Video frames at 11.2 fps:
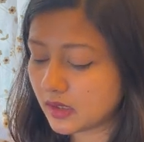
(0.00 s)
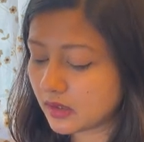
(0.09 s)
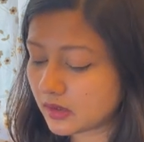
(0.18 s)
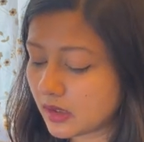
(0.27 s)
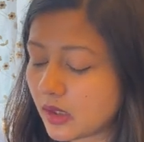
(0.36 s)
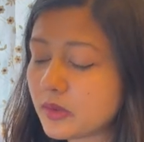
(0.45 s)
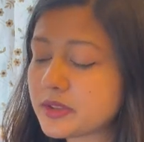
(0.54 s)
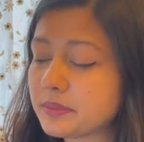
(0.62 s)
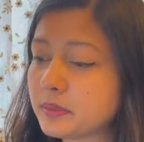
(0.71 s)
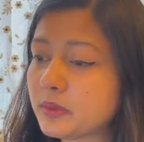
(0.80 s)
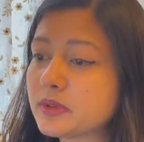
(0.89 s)
Now
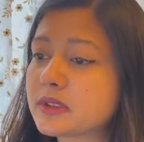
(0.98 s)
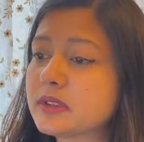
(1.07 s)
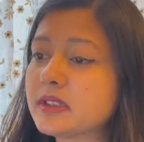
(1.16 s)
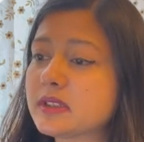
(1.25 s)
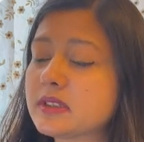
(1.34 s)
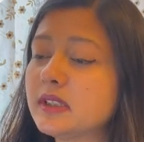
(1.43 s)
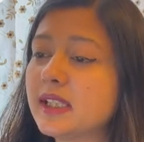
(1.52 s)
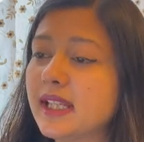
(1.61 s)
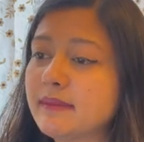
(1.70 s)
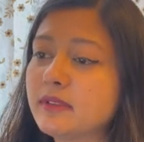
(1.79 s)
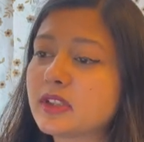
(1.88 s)
suppose this is a
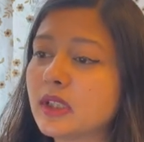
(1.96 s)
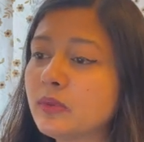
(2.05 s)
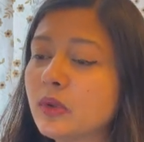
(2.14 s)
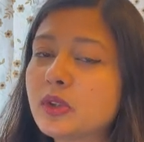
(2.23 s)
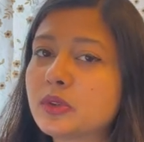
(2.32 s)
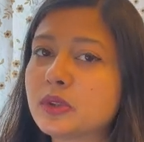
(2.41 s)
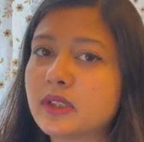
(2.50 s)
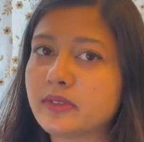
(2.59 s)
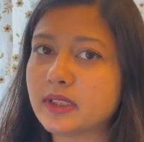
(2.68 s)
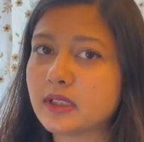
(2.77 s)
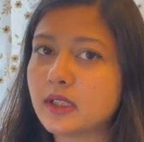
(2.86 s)
name which I want to
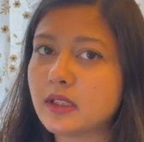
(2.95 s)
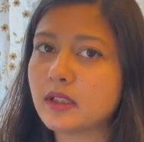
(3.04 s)
give it.